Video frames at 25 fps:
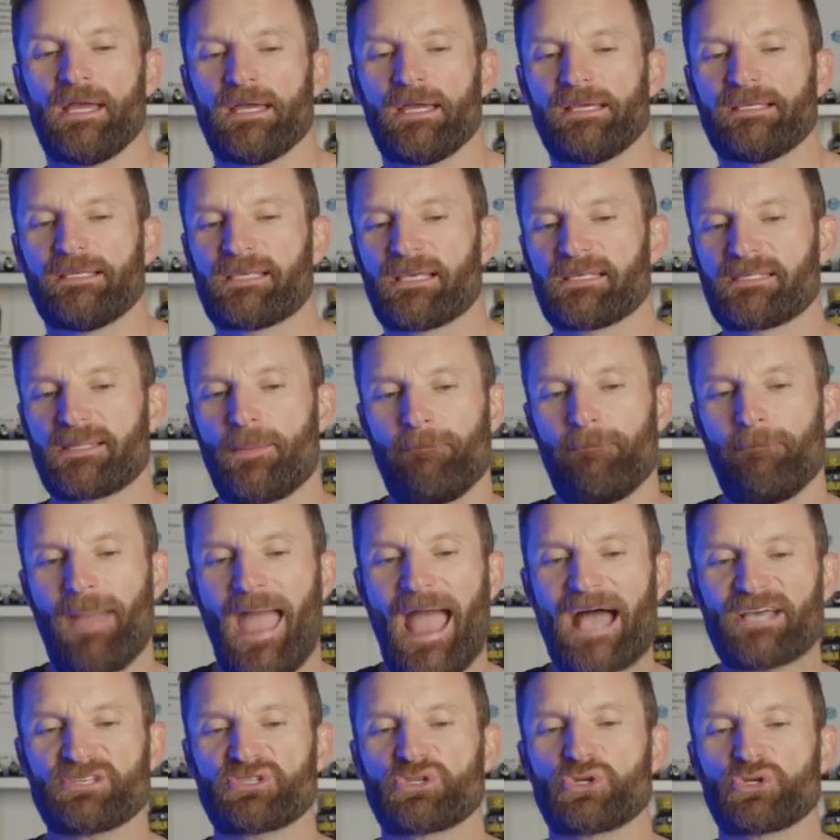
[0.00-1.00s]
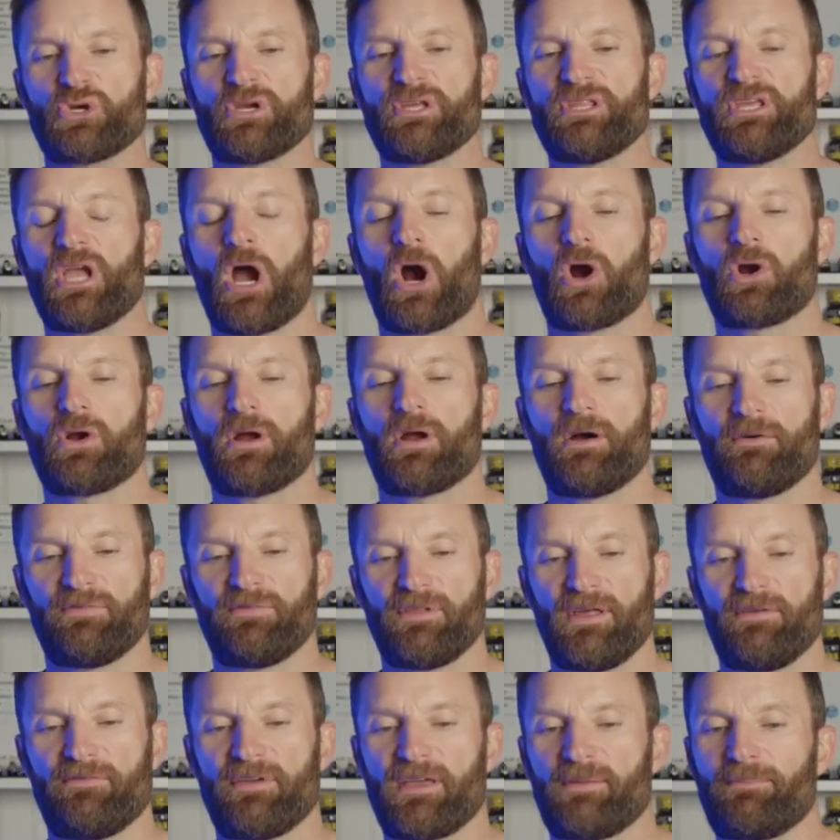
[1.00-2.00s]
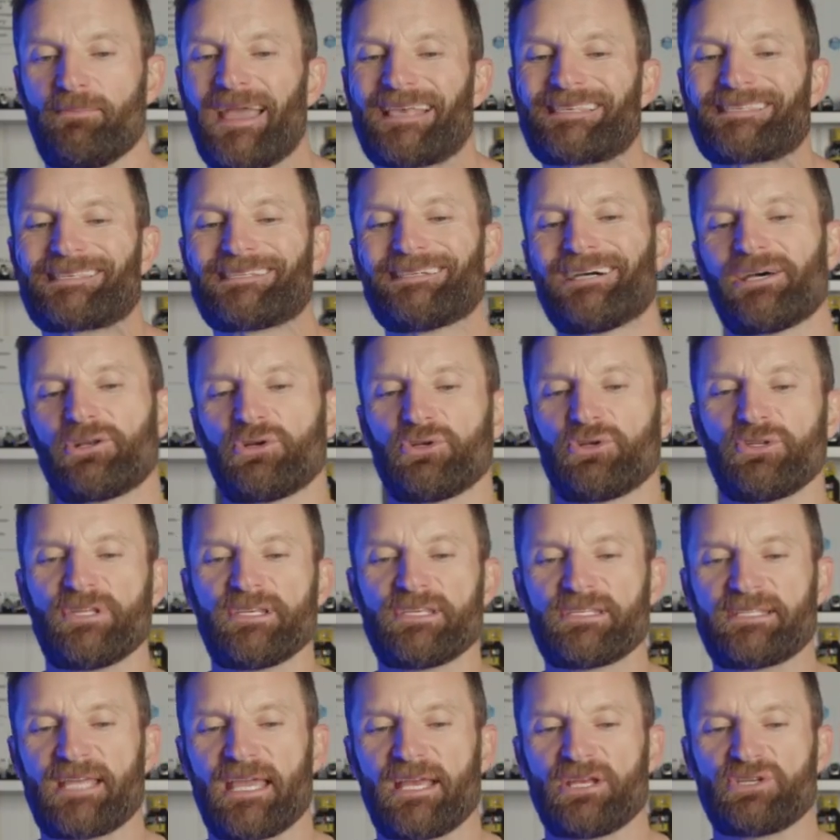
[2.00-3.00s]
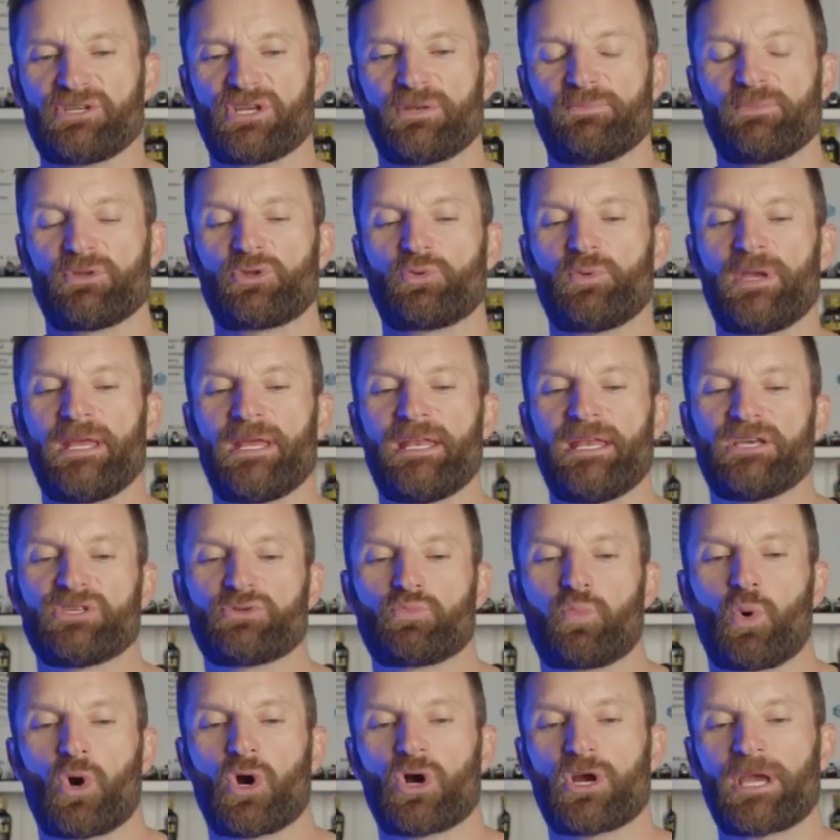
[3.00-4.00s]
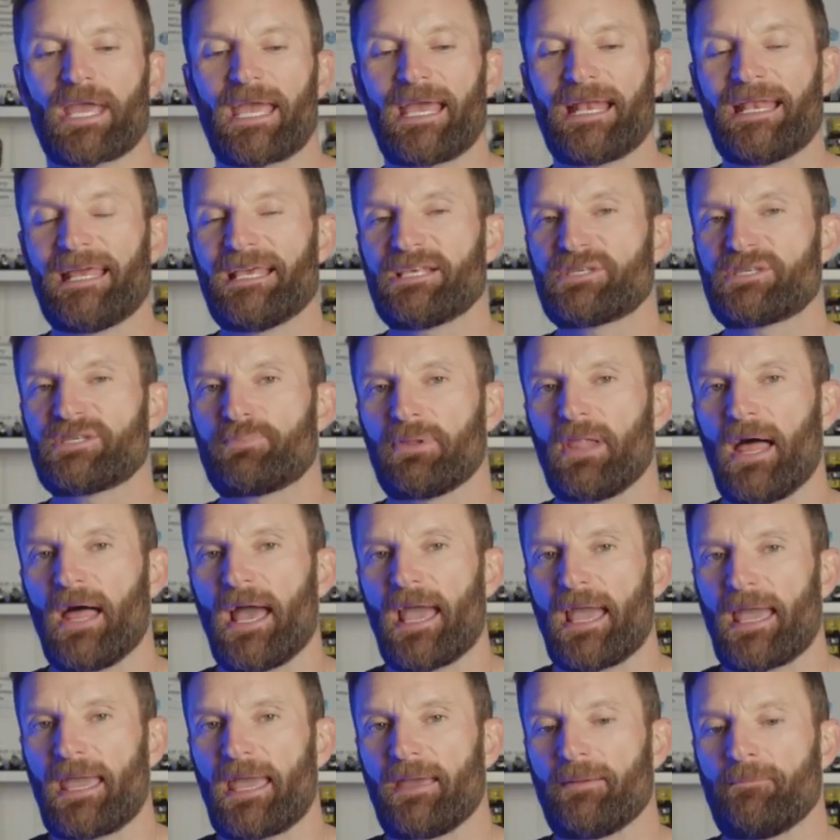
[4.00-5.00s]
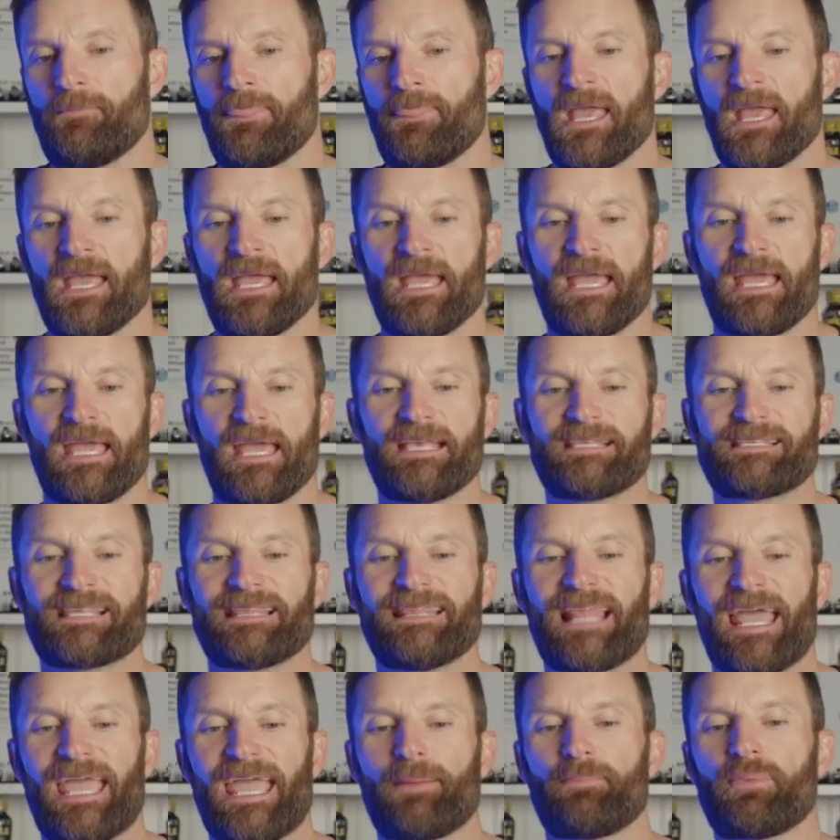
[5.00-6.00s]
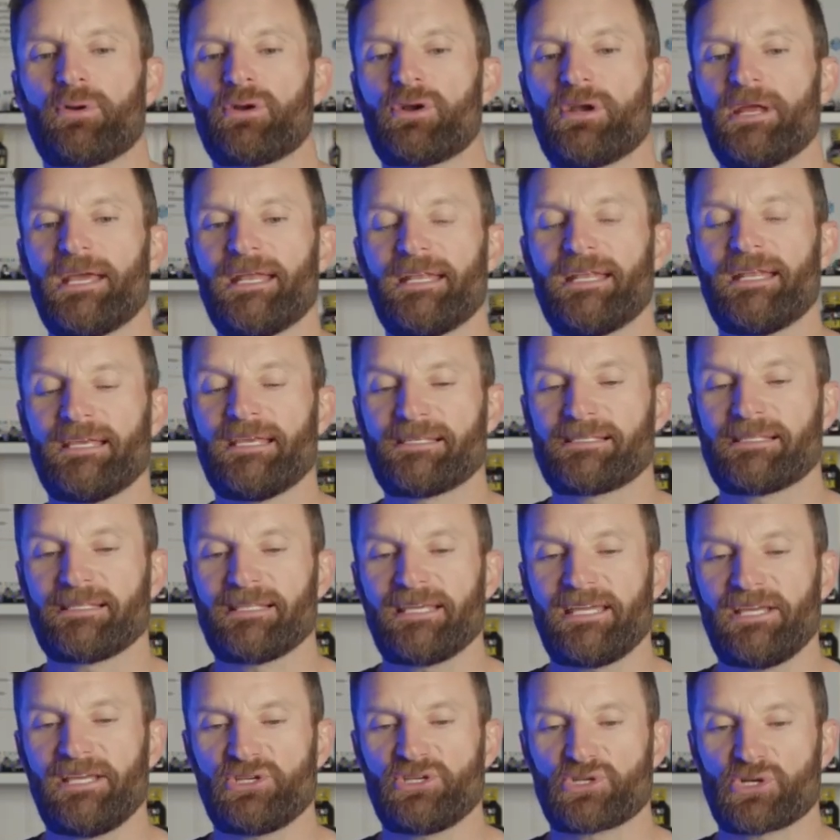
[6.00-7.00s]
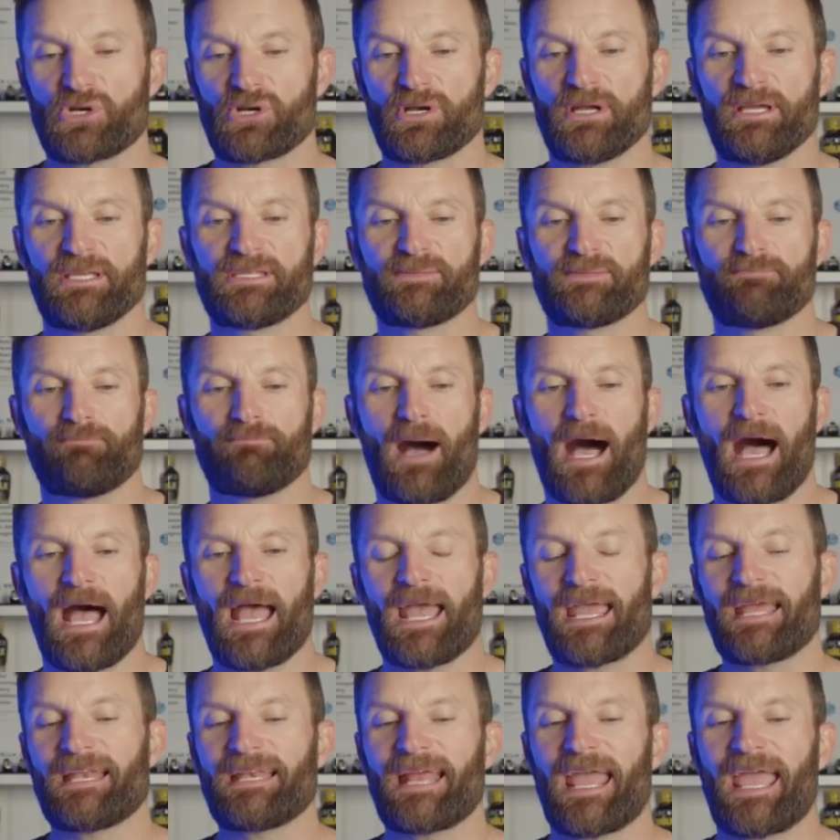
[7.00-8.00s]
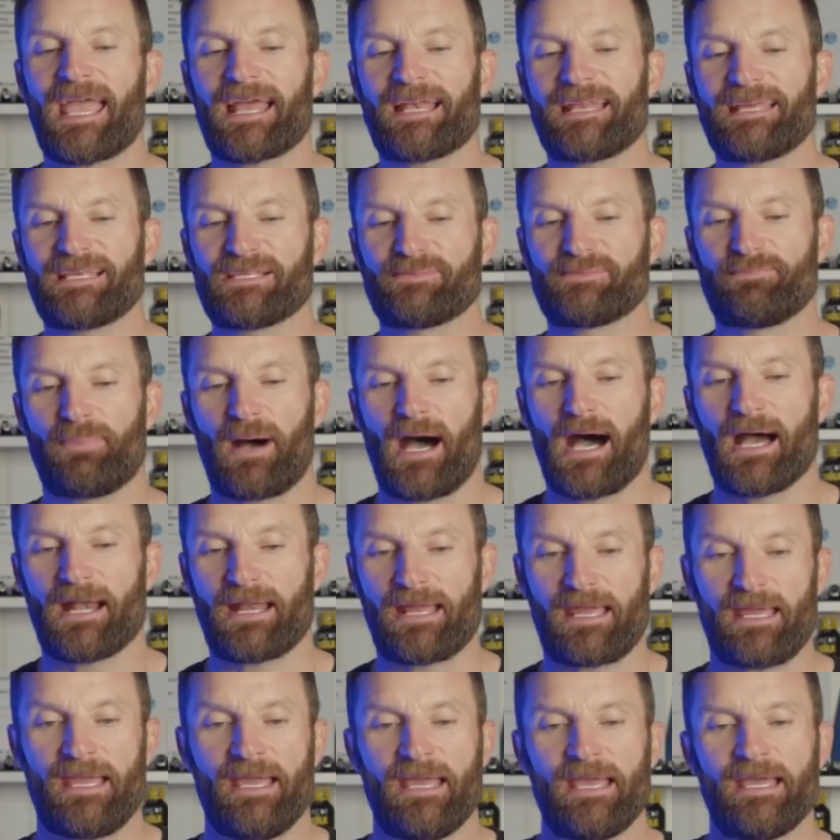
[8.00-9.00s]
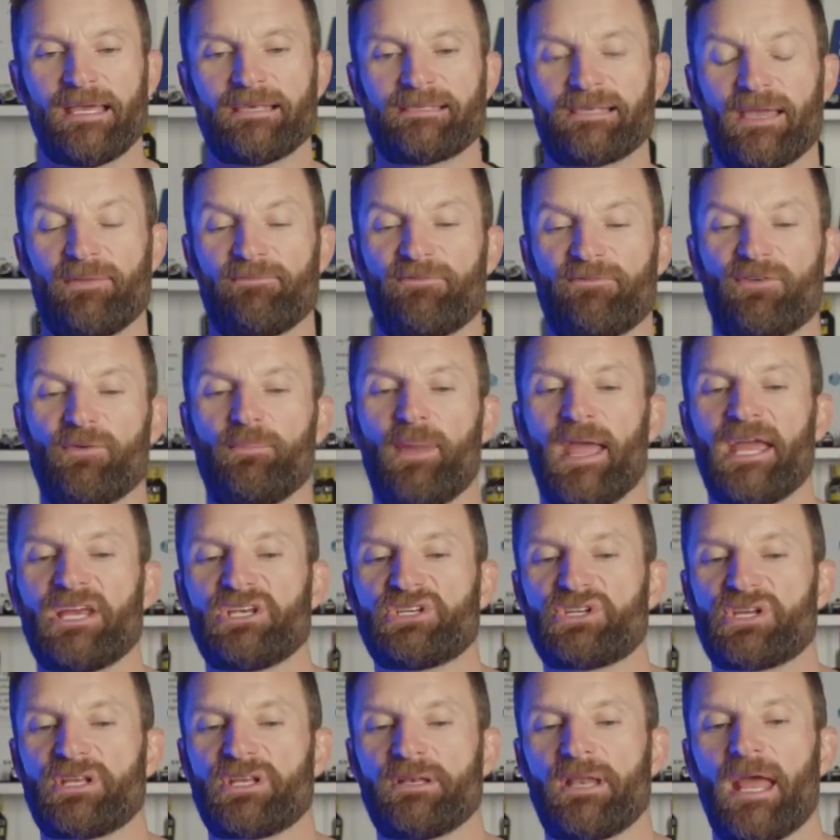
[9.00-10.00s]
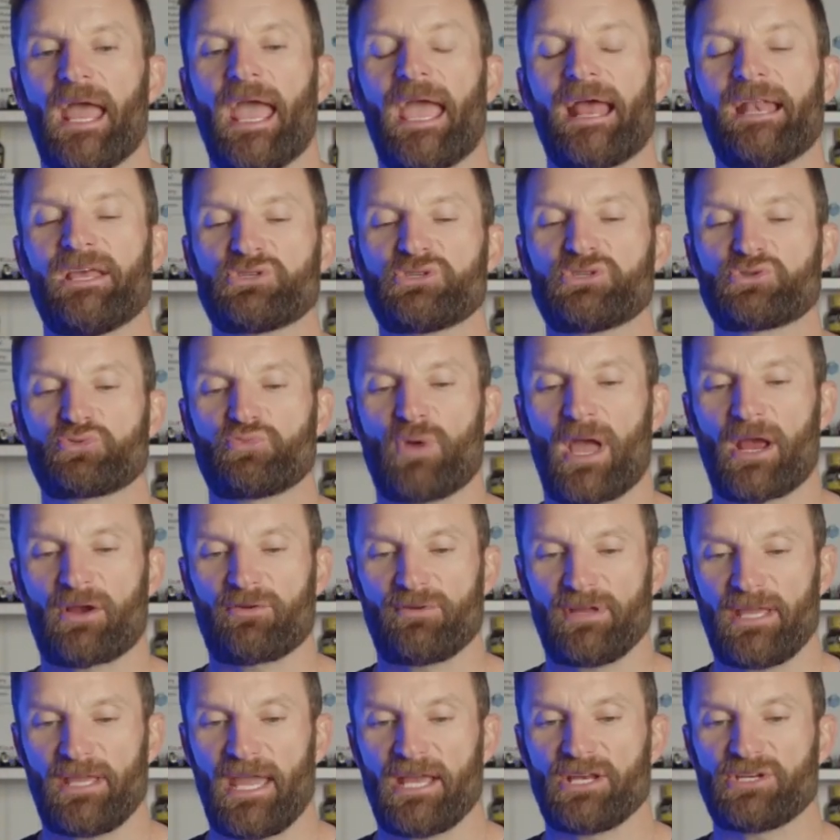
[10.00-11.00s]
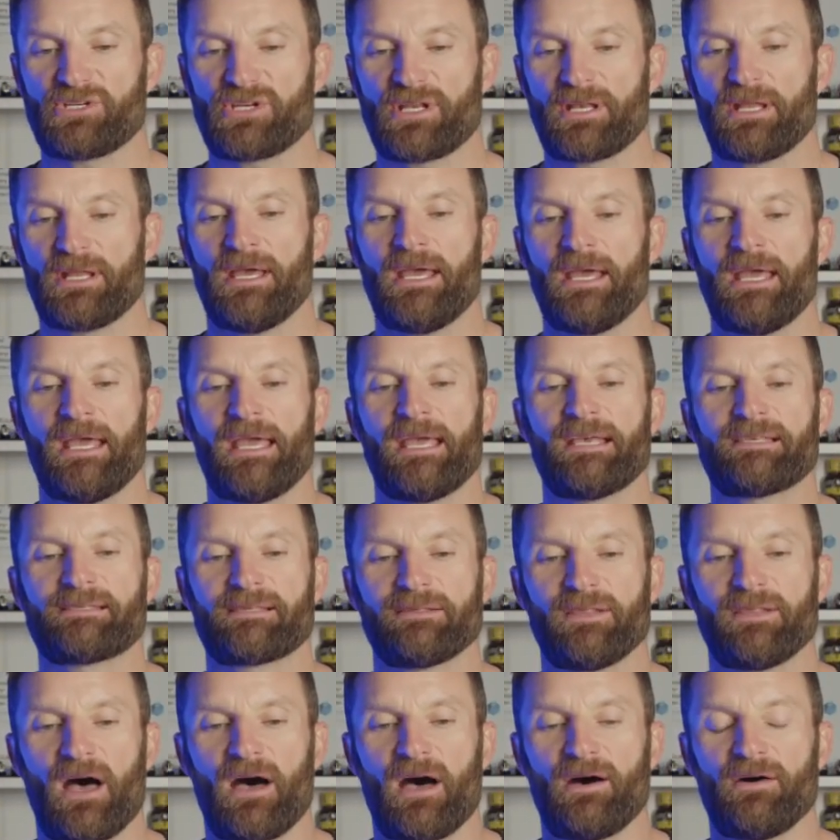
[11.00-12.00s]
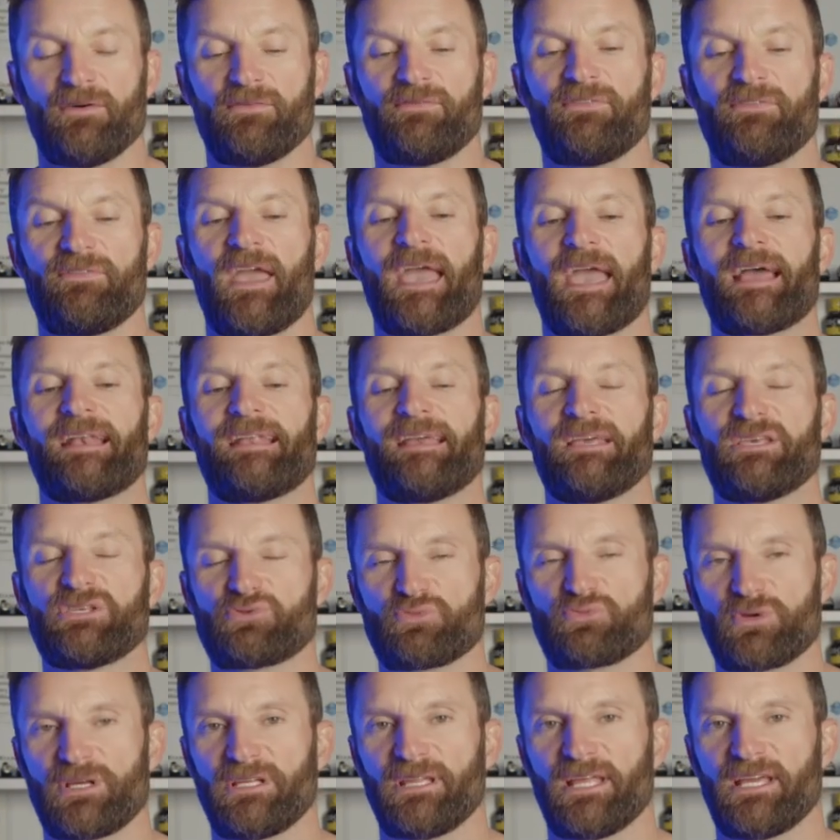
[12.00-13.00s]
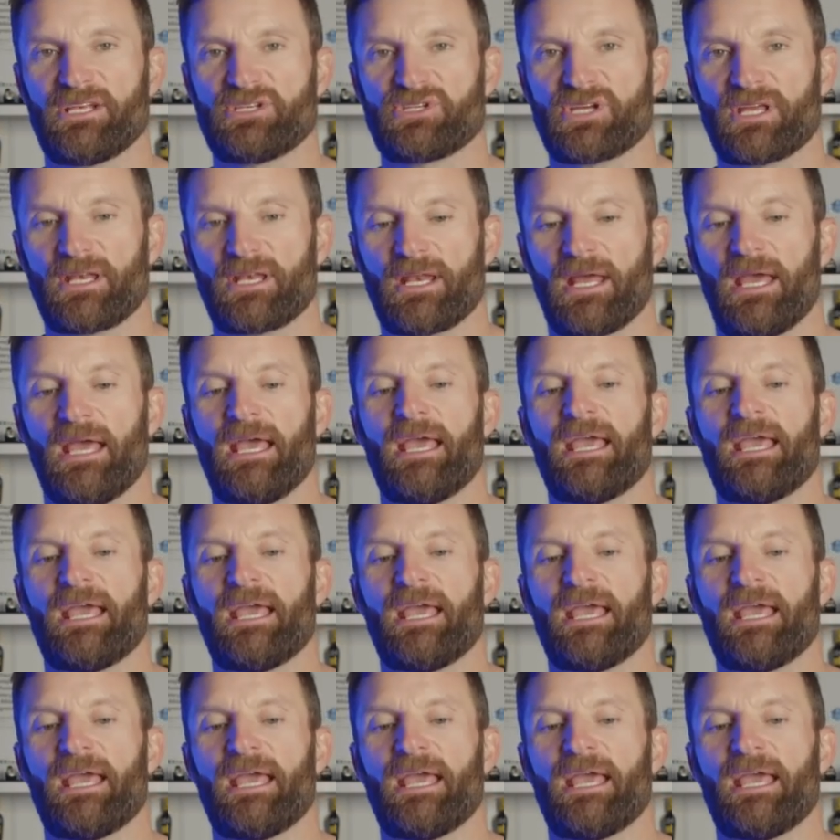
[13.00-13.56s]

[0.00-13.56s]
He says, "The master in the art of living makes little distinction between his work and his play, his labor and his leisure, his mind and his body, his information and his recreation, his love and his religion.